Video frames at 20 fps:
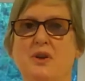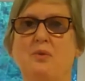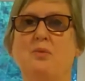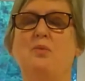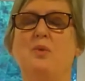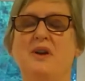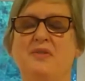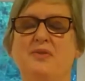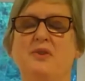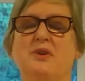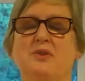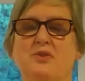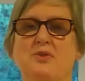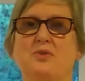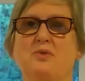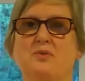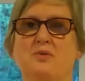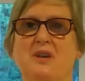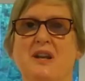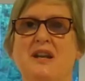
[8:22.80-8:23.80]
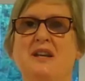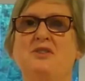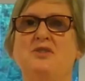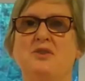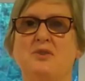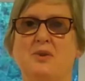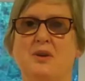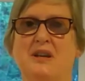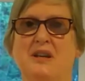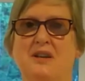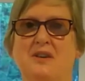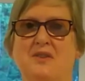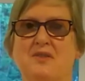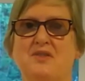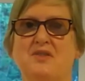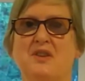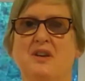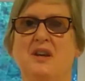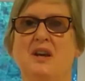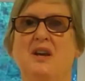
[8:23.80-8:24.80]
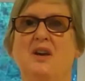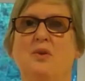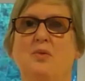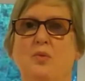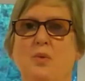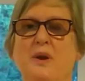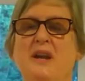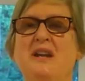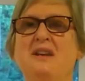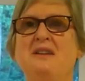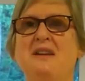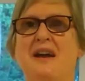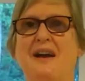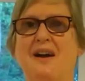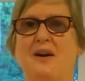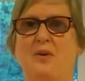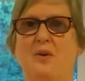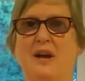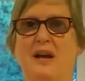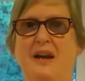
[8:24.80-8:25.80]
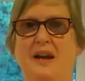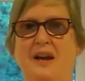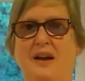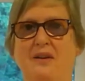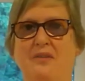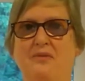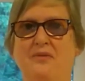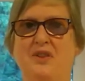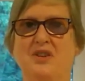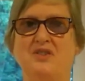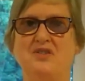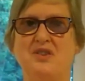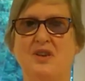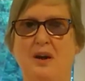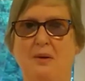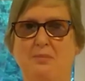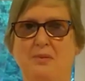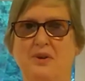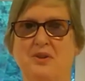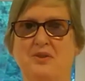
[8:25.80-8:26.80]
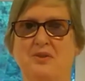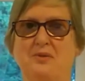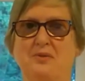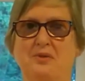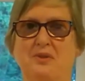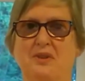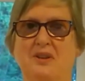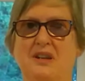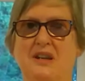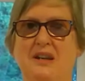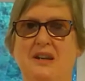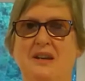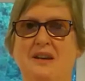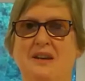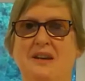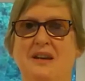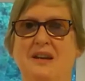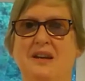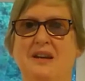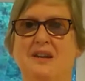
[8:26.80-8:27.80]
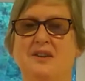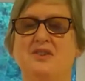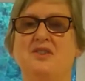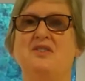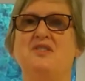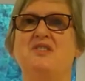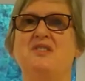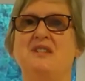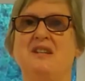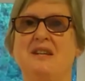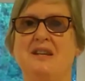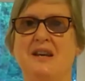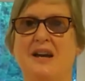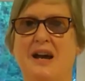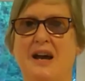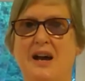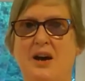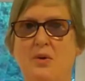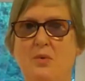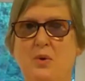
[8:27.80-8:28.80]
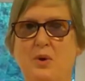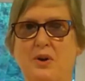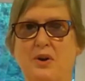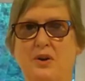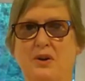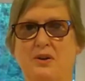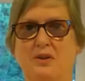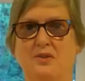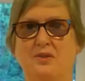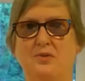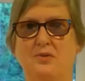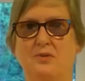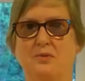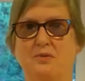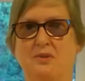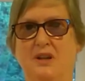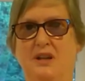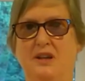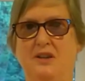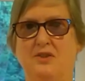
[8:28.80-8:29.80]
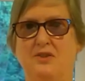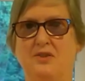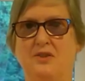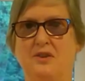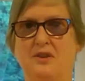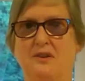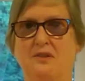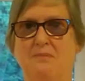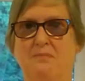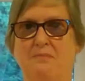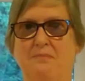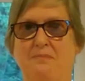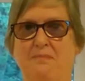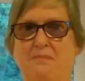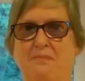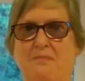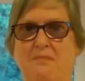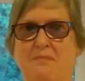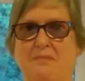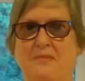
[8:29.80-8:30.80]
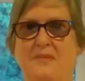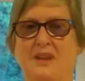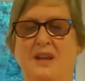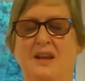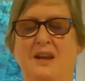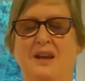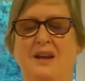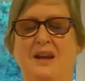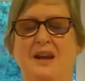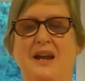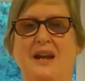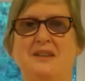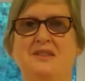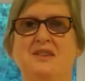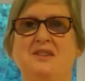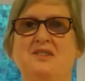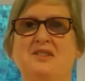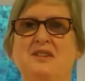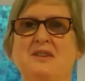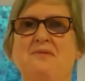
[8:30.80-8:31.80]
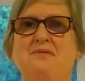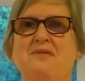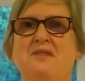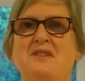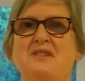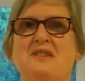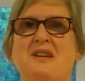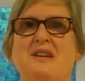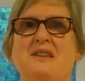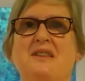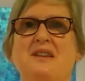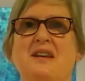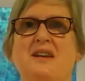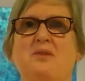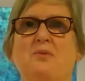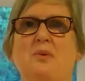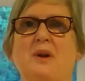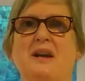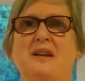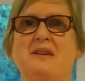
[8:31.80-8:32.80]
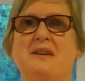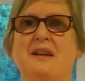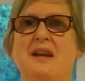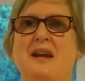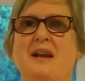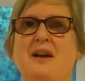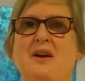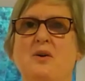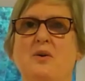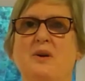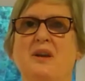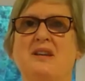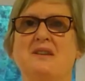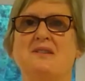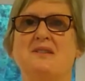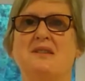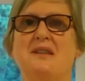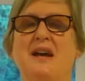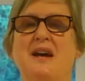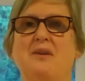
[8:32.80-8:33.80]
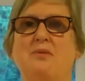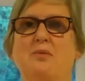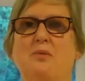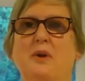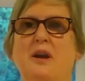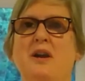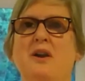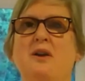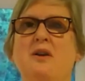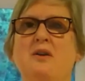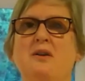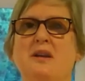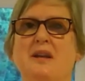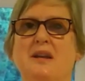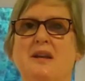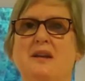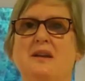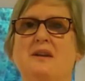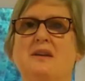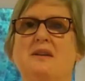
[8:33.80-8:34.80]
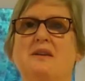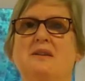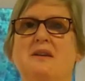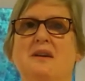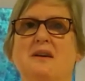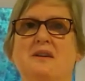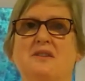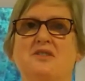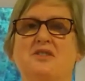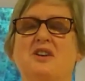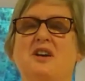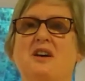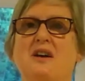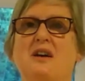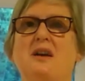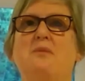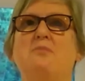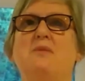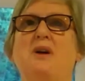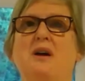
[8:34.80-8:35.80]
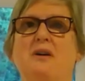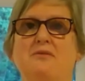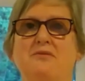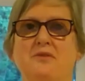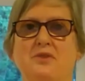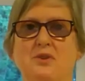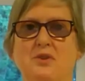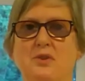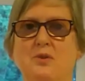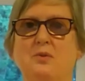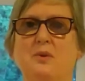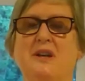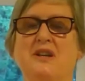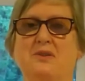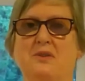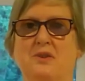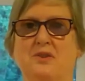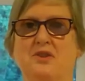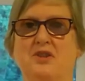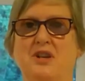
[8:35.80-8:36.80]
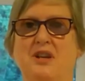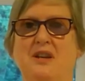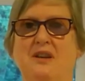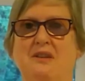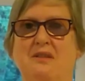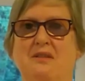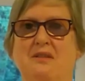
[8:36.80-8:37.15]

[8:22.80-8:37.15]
what their true nature is, we now have this opportunity to see our true nature. And the difference, I think, right now is that we're in a time of new energy.